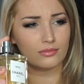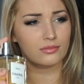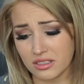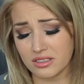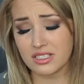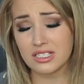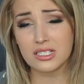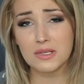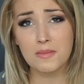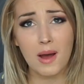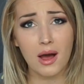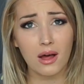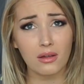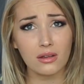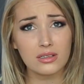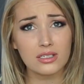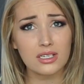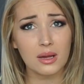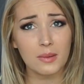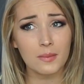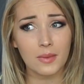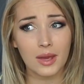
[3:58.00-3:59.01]
It
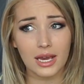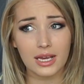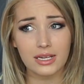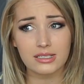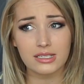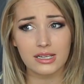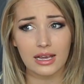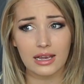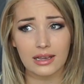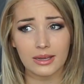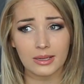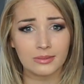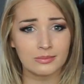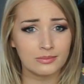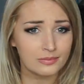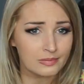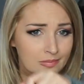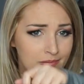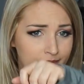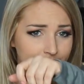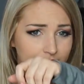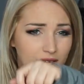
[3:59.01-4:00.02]
smells amazing.
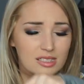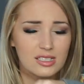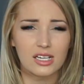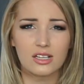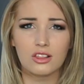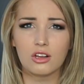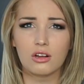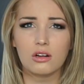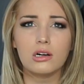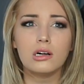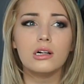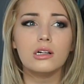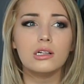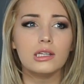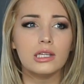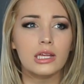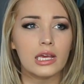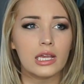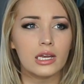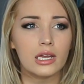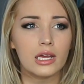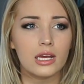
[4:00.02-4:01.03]
It's like the
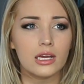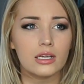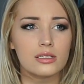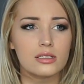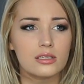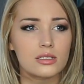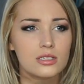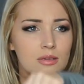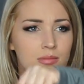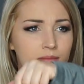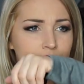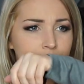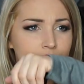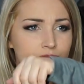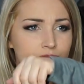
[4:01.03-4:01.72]
cleanest